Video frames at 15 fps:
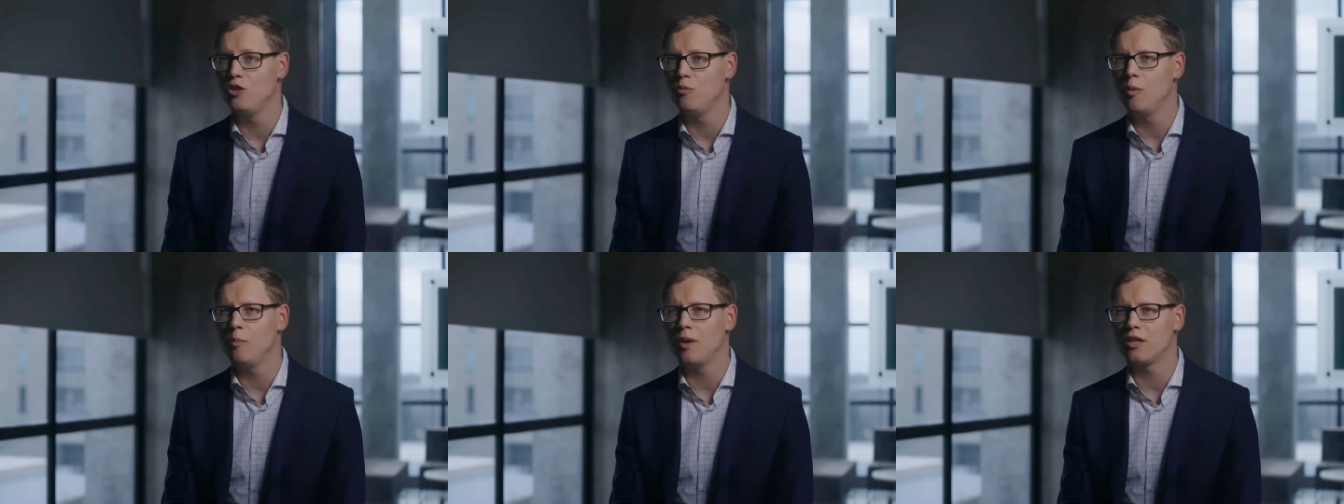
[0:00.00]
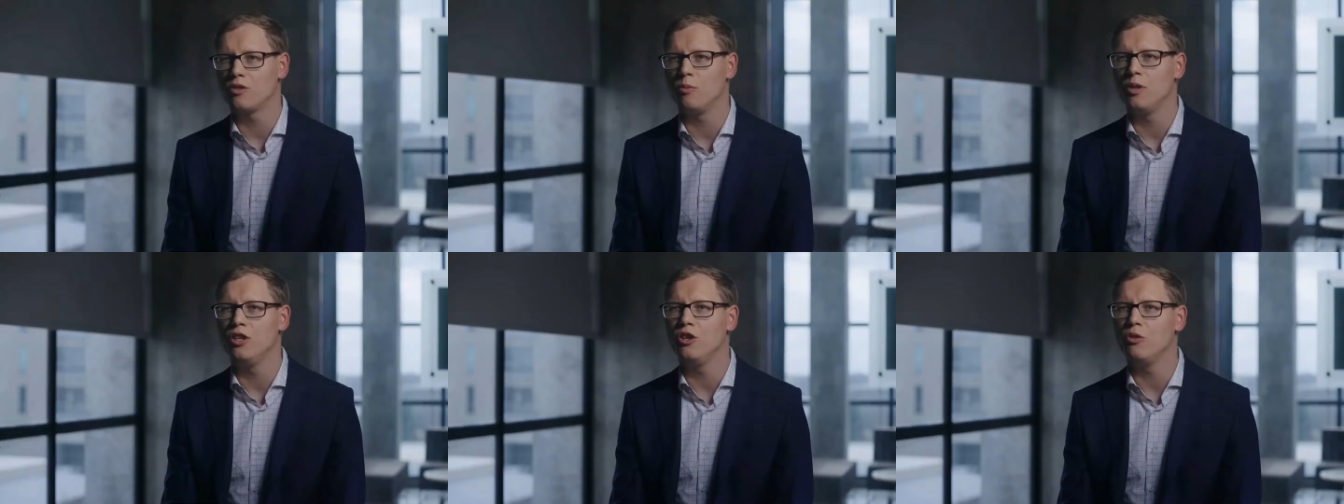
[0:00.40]
At
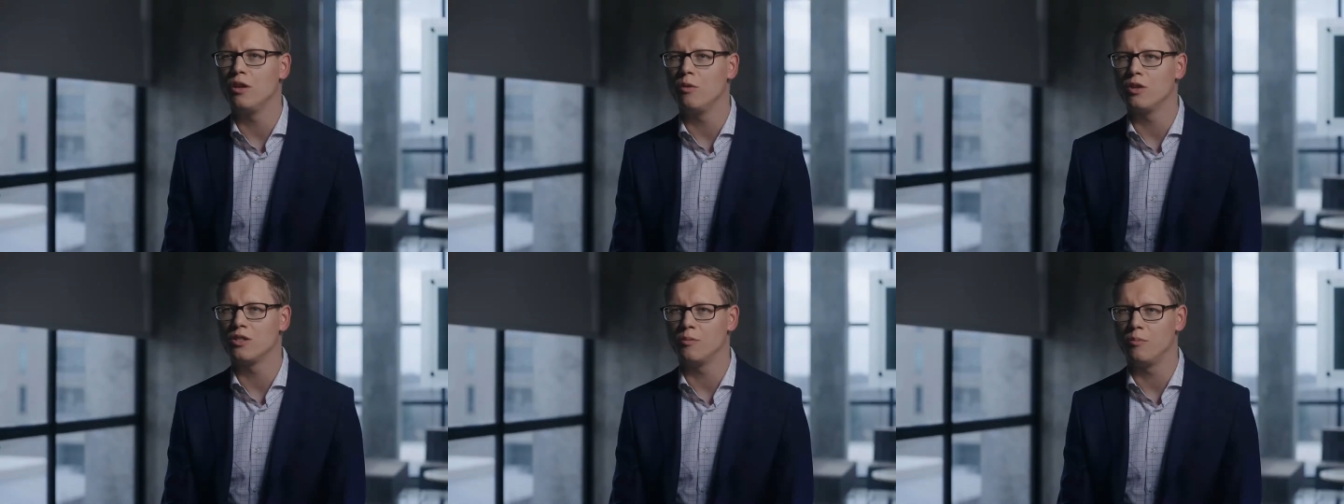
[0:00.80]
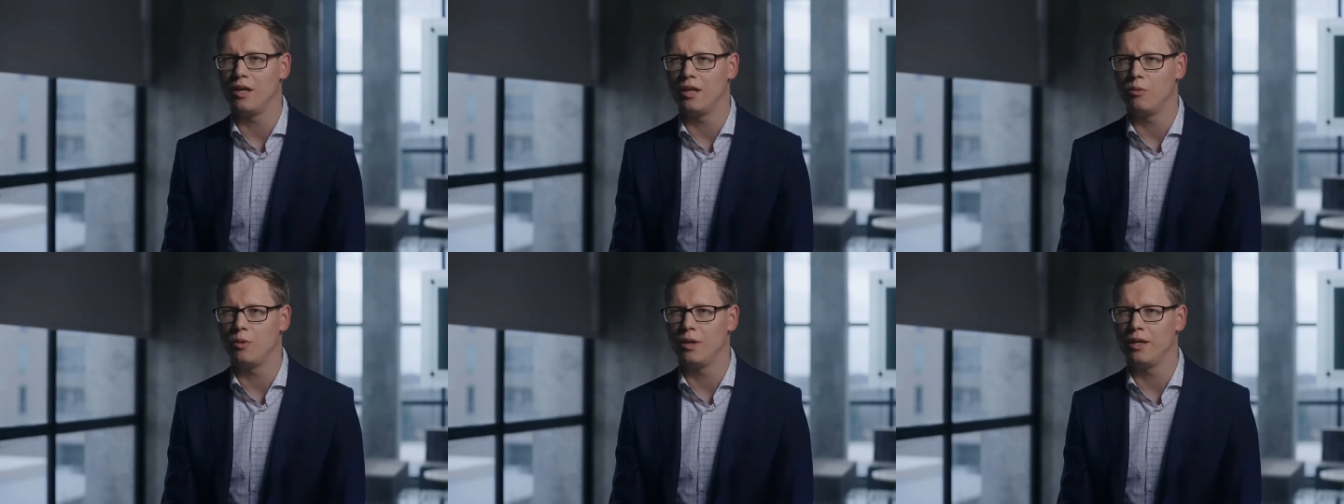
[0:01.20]
Ubimax, we knew there was a
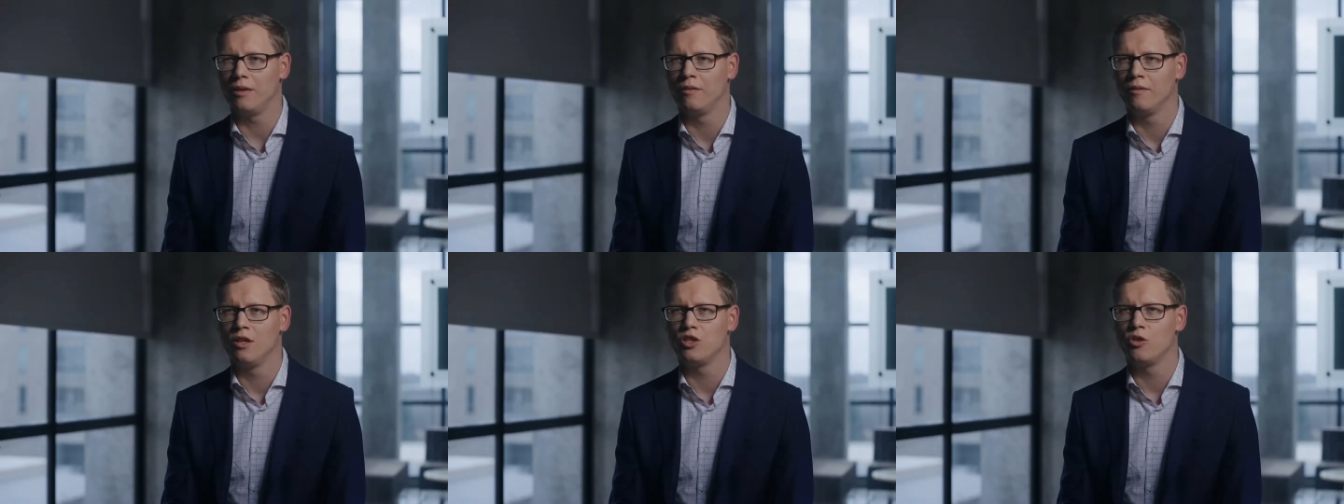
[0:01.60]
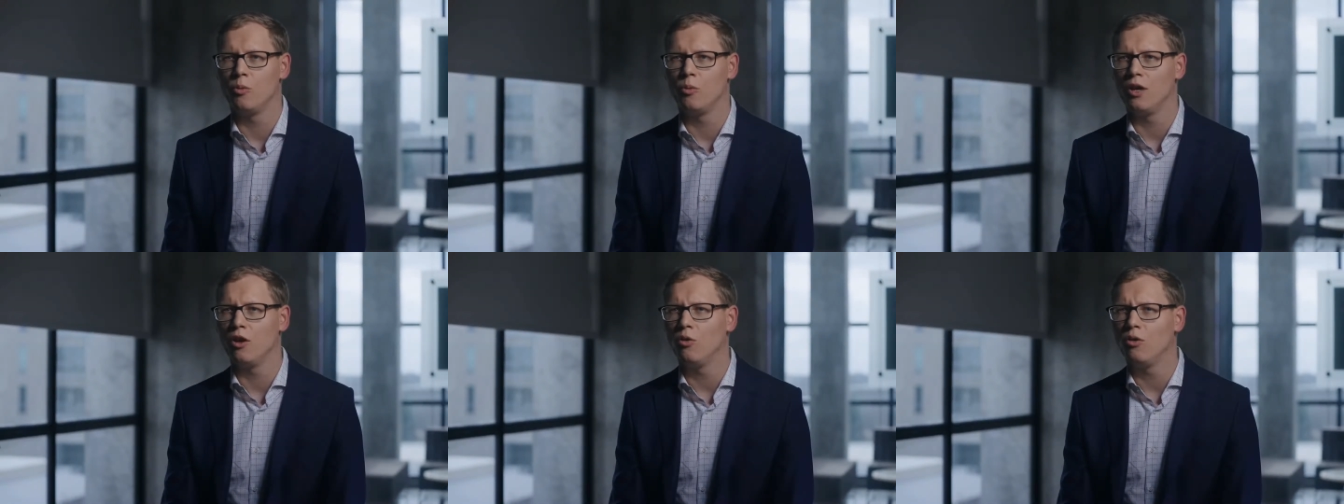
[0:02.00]
better way. So
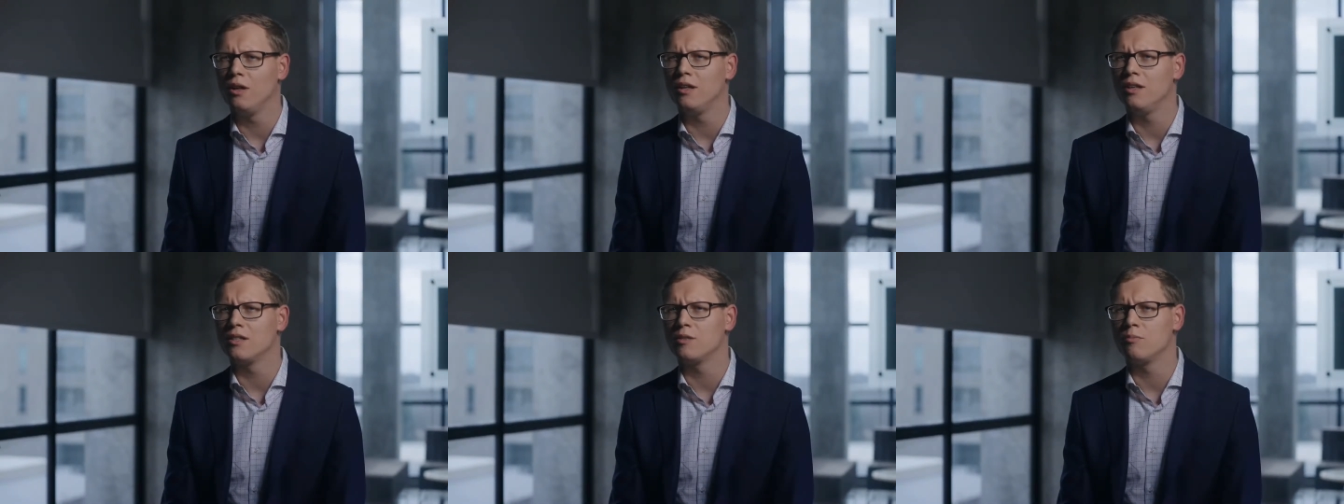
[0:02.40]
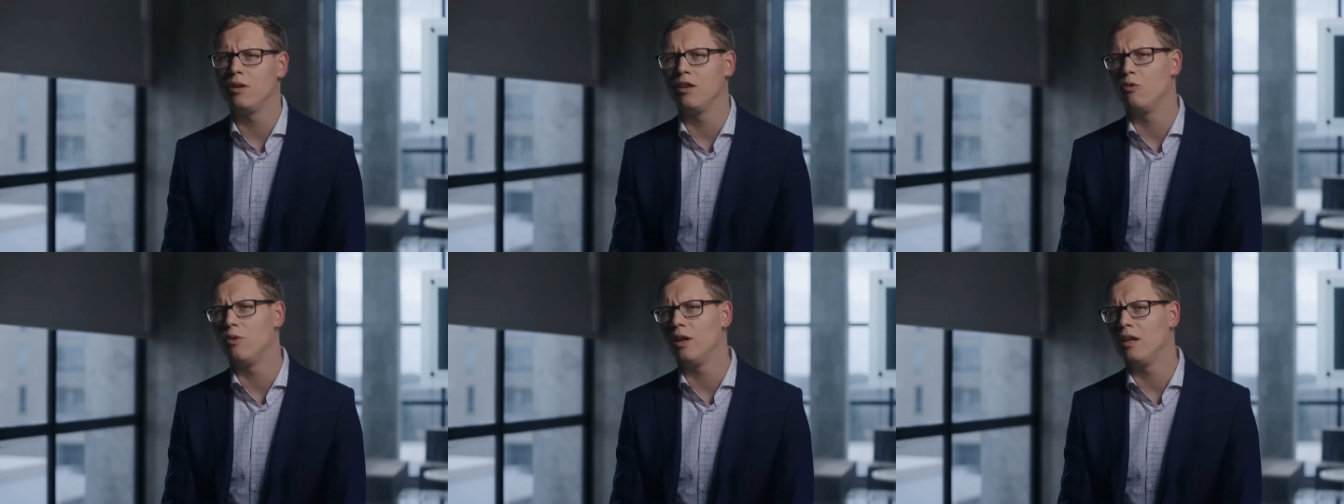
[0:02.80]
we only
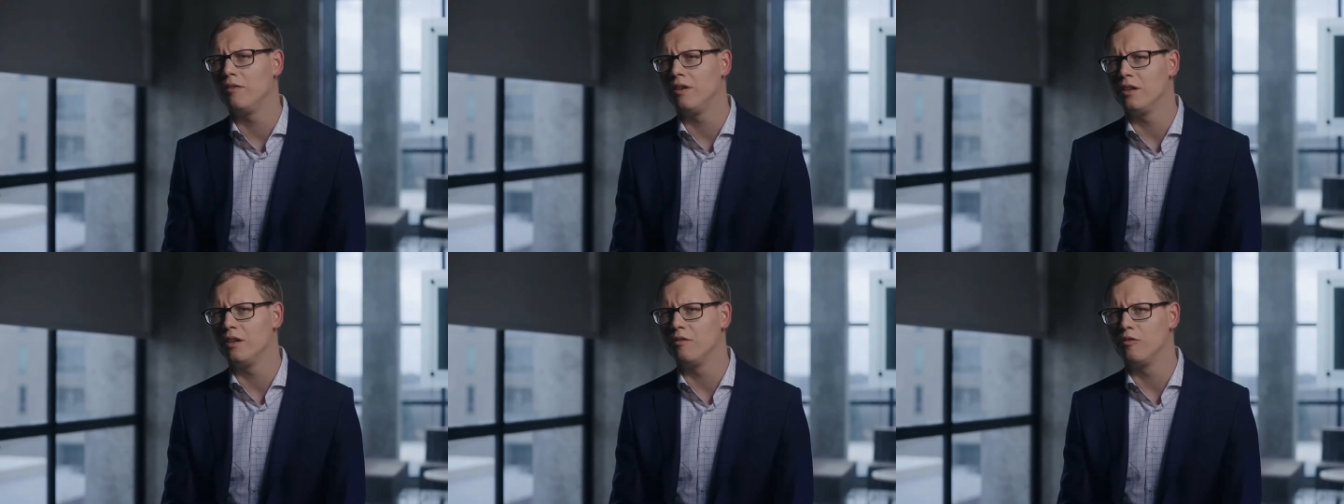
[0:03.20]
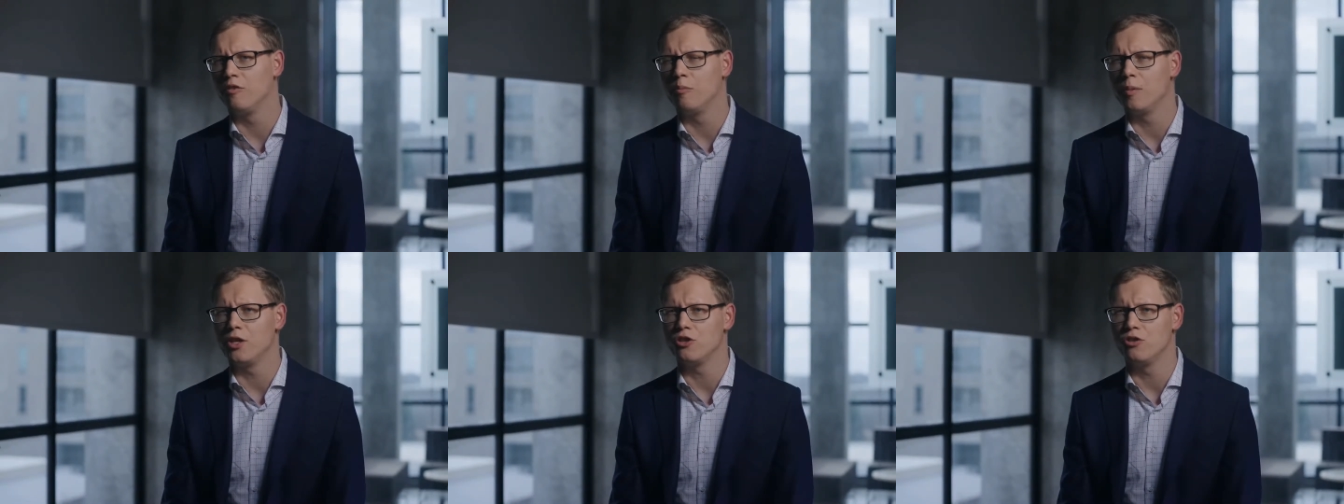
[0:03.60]
display relevant
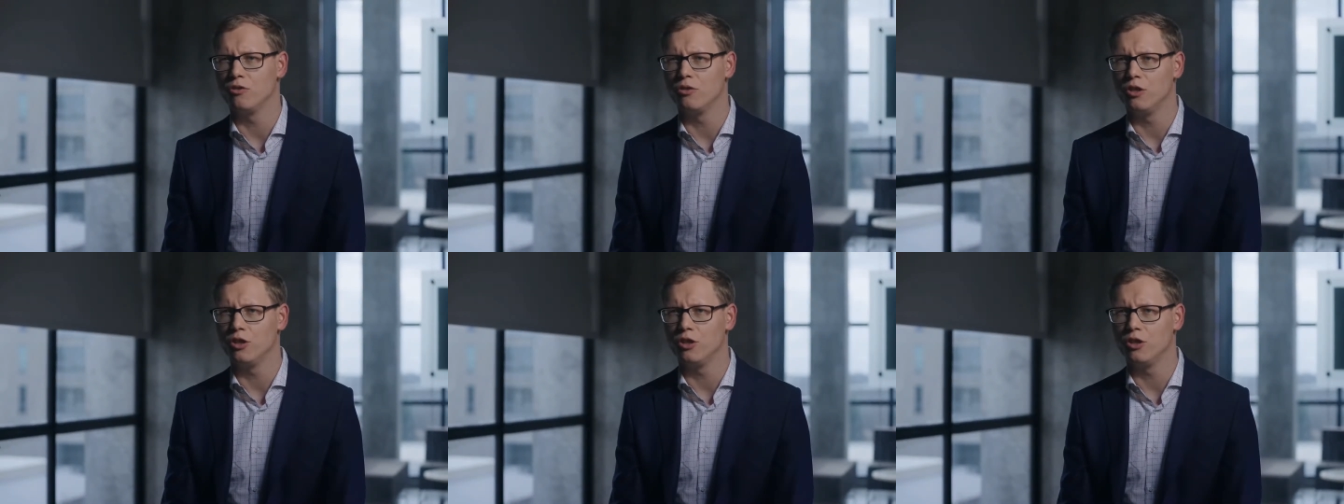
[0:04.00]
information